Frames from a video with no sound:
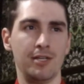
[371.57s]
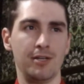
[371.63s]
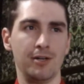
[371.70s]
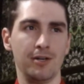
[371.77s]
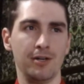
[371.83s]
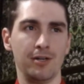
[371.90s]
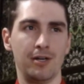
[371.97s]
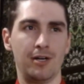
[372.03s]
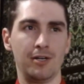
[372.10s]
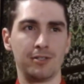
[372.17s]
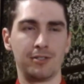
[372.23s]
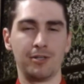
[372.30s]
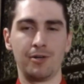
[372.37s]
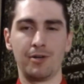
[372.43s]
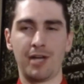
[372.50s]
You're
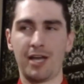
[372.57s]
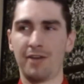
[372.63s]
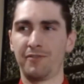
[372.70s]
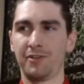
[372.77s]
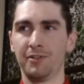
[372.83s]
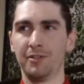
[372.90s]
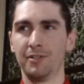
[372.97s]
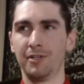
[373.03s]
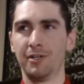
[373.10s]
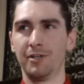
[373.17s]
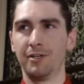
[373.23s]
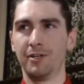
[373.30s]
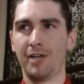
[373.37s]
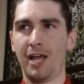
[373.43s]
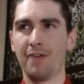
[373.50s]
also going to have to
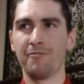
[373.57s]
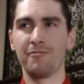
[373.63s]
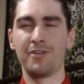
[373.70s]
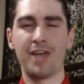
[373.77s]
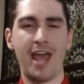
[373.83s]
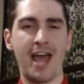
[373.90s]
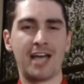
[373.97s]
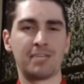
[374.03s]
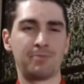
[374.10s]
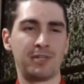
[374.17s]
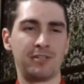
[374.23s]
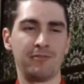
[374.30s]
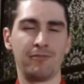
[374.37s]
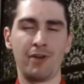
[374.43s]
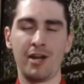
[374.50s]
learn every
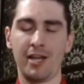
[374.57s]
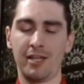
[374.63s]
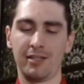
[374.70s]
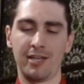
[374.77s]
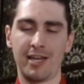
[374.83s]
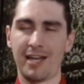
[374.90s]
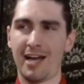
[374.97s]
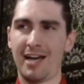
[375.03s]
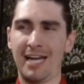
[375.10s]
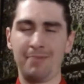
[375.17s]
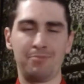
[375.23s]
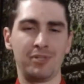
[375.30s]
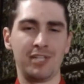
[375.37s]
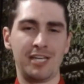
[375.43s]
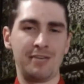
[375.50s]
aspect of raiding. Like,
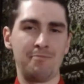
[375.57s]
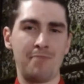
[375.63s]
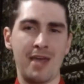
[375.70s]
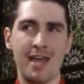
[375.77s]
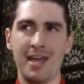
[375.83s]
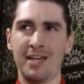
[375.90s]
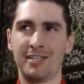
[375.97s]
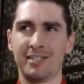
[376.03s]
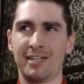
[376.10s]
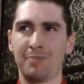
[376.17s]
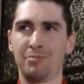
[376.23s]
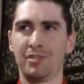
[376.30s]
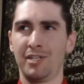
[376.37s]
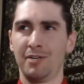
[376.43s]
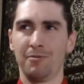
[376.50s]
I play a mage and
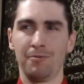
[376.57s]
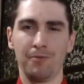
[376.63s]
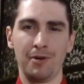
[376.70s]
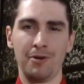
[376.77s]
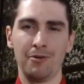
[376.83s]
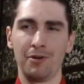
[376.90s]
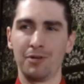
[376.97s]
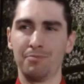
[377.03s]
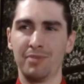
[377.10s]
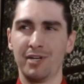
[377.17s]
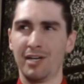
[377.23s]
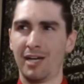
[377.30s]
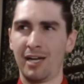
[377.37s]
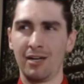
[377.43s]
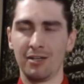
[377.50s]
I play a rogue,
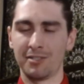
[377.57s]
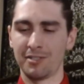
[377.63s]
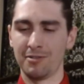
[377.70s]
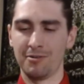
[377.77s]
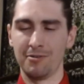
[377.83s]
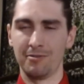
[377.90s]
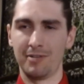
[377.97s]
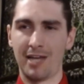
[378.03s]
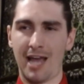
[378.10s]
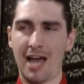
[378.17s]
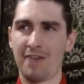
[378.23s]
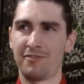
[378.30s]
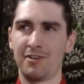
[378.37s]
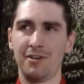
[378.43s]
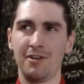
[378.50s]
but I also
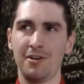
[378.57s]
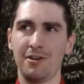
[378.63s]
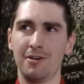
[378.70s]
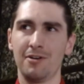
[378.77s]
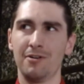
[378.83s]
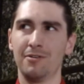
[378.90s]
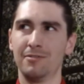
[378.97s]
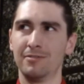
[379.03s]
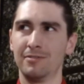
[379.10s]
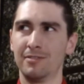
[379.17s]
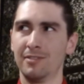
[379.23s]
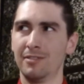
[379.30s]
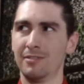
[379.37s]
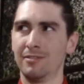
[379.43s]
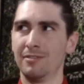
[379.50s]
have to know,
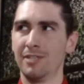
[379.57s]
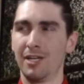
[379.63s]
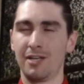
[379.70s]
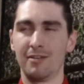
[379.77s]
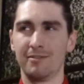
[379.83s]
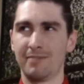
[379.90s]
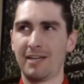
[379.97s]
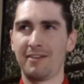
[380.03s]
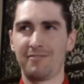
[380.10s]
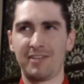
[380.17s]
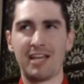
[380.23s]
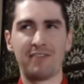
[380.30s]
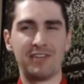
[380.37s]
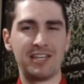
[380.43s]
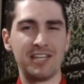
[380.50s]
I have
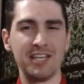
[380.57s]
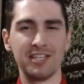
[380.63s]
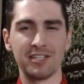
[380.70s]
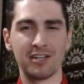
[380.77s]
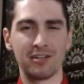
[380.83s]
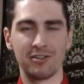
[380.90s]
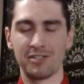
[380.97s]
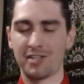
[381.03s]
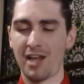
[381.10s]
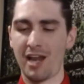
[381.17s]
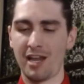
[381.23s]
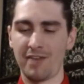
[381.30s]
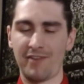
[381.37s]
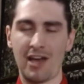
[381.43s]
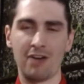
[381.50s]
to have a decent
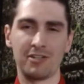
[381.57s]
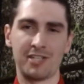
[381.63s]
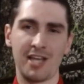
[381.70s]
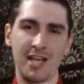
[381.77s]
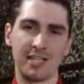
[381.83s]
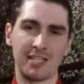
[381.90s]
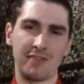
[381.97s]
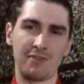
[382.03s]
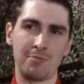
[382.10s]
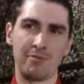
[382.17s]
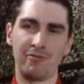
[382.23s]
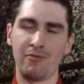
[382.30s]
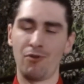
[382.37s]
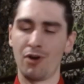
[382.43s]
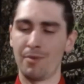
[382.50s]
understanding of how tanks have to
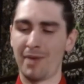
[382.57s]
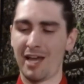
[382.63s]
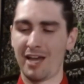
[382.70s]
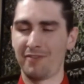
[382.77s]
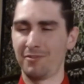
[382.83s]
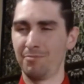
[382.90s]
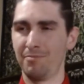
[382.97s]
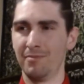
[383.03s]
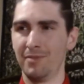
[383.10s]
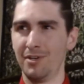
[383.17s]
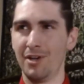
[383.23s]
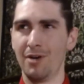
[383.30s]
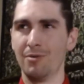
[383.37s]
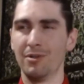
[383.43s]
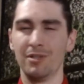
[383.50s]
perform. I have to
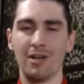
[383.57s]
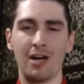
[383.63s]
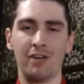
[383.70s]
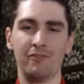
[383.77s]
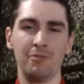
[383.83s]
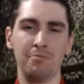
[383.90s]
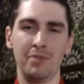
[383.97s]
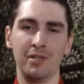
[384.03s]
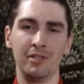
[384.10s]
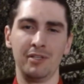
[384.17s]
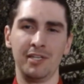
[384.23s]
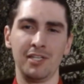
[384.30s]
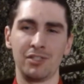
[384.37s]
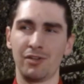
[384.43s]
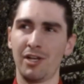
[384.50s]
know a lot of
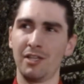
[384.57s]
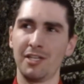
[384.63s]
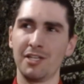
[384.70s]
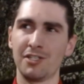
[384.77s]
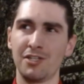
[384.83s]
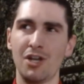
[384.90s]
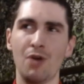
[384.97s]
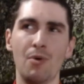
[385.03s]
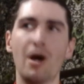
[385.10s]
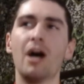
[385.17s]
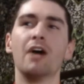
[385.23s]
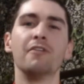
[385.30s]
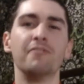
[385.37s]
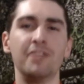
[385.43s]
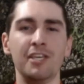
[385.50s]
abilities, or at least know
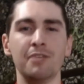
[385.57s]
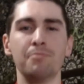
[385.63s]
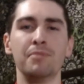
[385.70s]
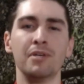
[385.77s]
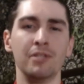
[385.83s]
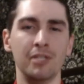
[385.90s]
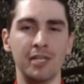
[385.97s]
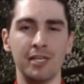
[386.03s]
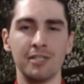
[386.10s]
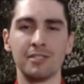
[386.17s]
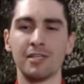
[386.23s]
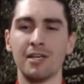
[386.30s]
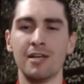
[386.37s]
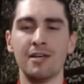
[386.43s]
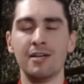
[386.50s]
of the
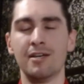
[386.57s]
abilities.